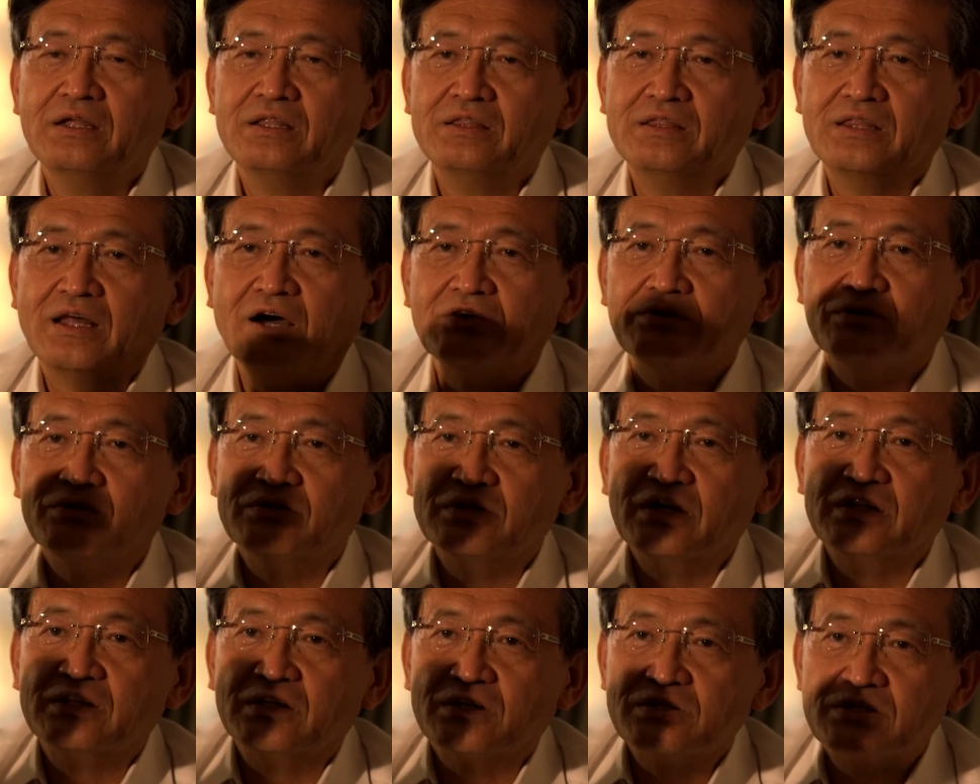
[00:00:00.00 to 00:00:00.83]
Now you
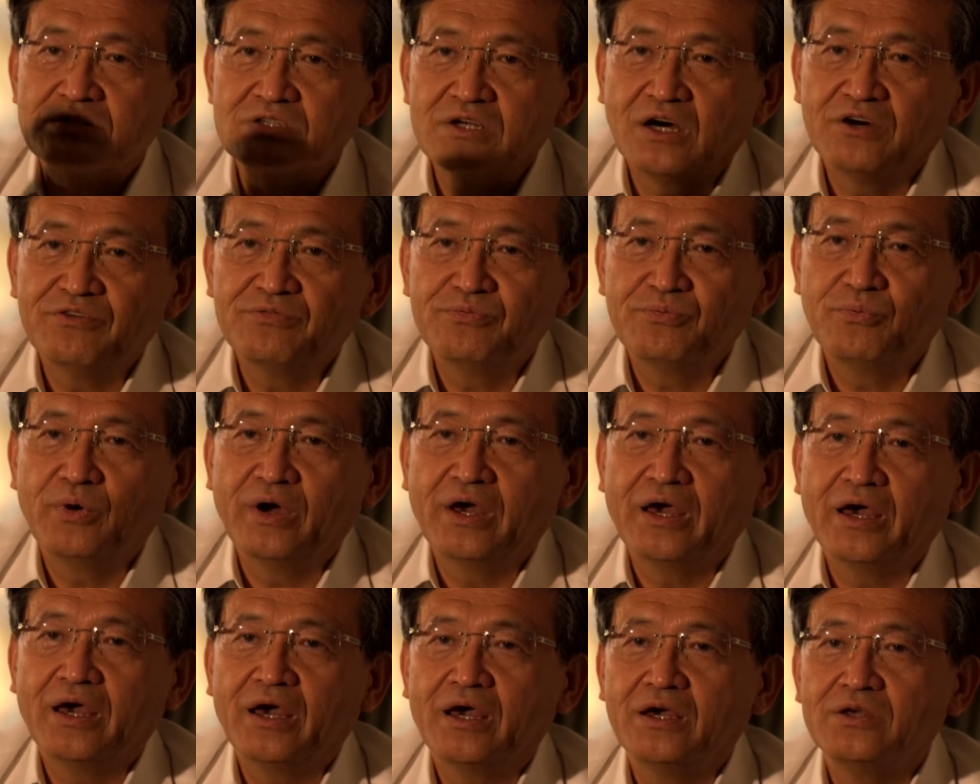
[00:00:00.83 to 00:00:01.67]
need the
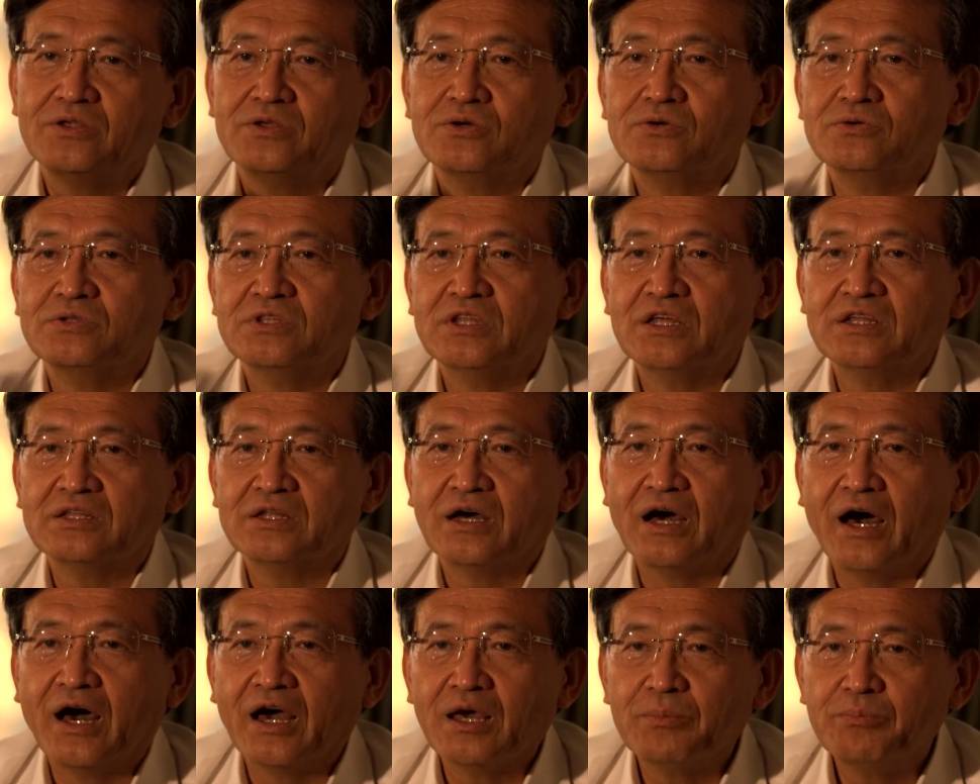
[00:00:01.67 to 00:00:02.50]
software, you need
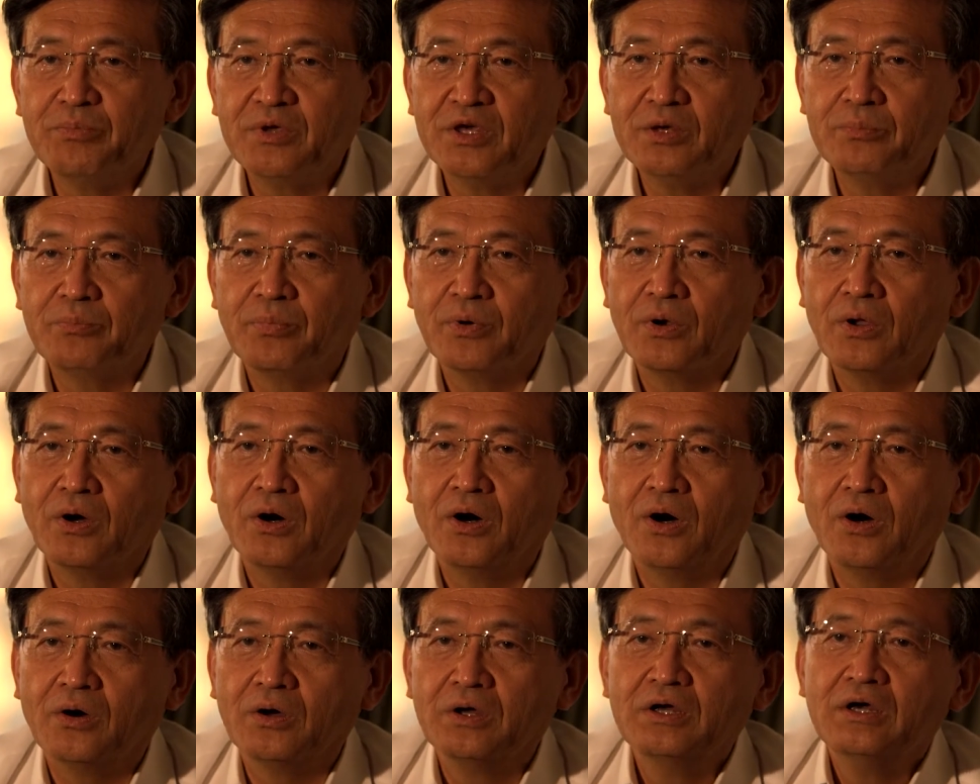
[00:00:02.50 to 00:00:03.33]
the IP
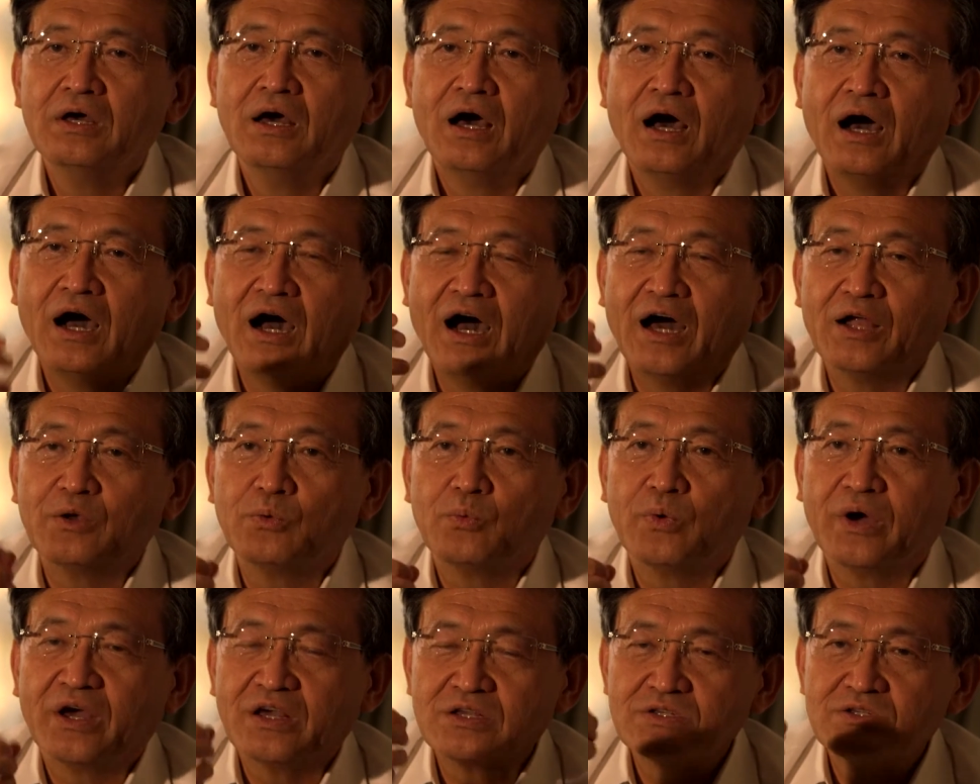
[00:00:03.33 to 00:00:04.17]
block,
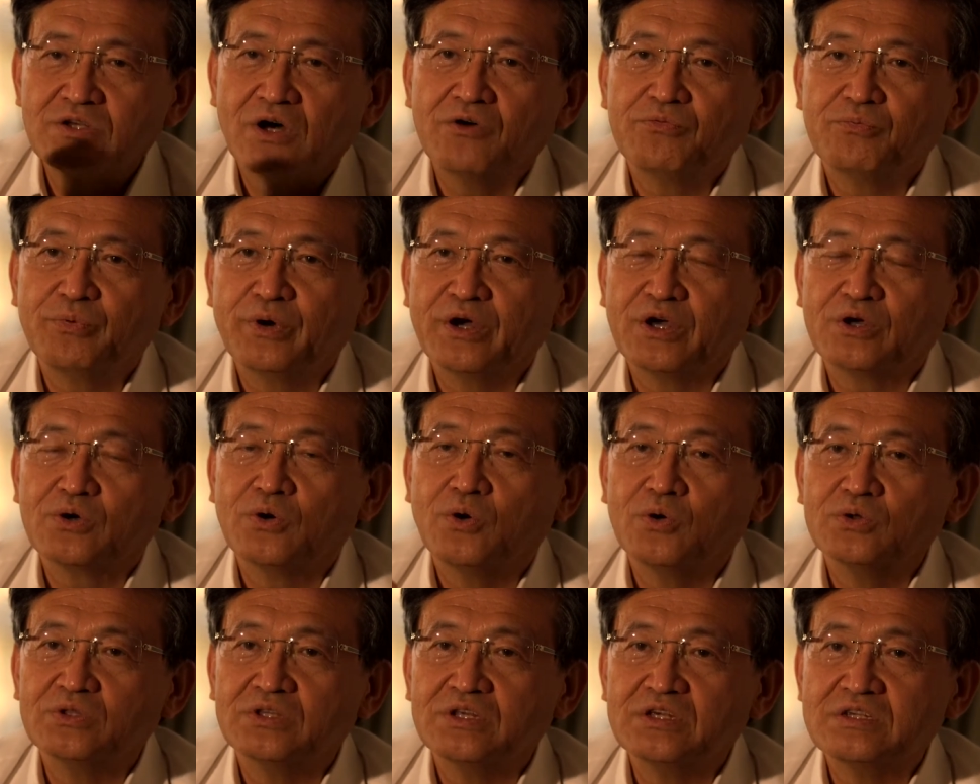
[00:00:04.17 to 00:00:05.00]
hardware, software,
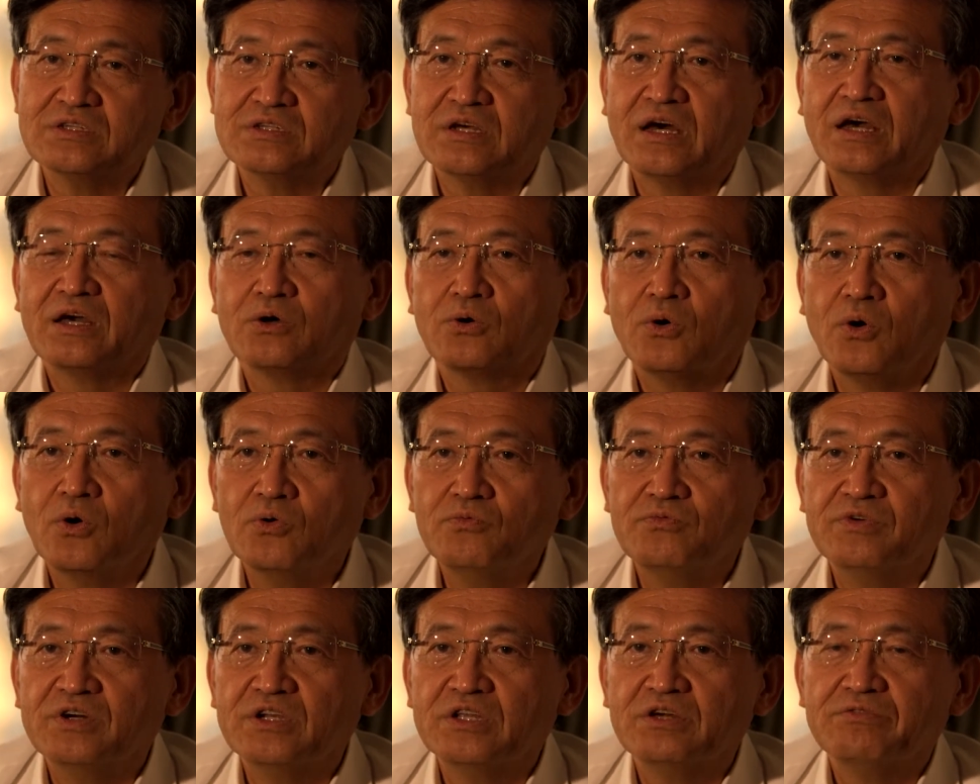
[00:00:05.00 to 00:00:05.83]
co-design,
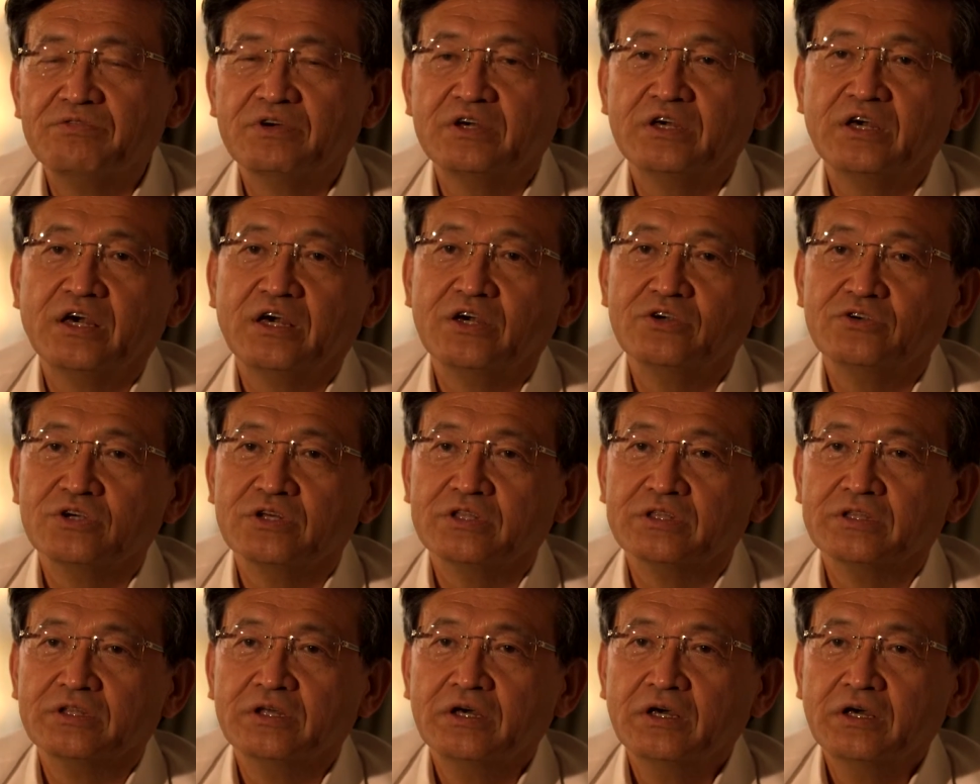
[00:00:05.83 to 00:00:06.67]

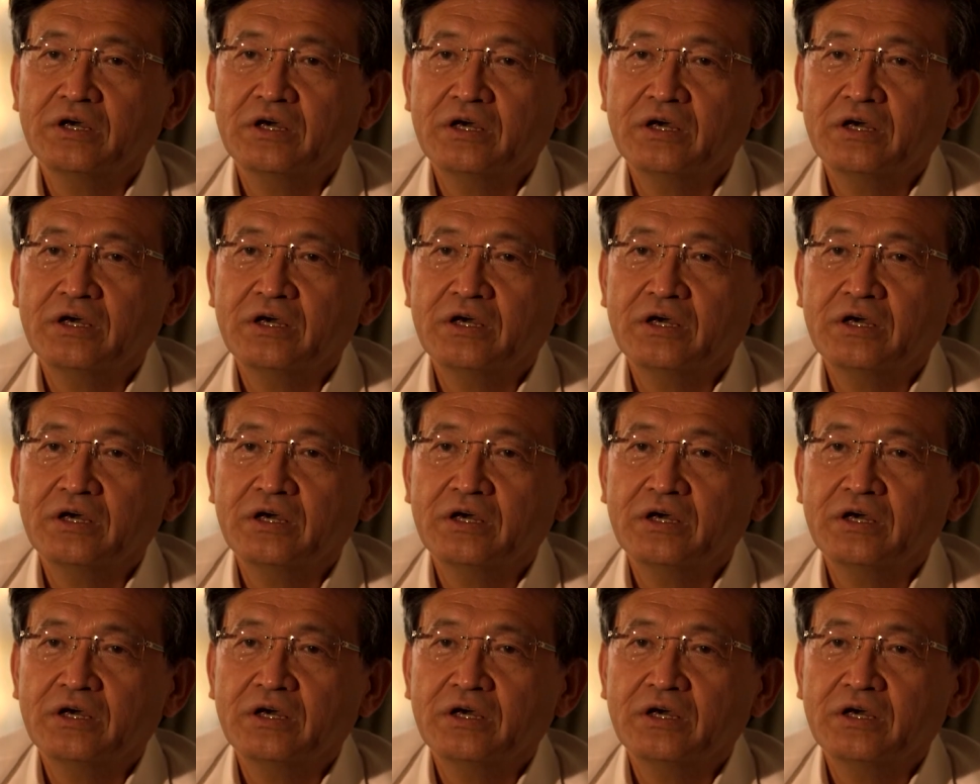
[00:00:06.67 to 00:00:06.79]
co-verification,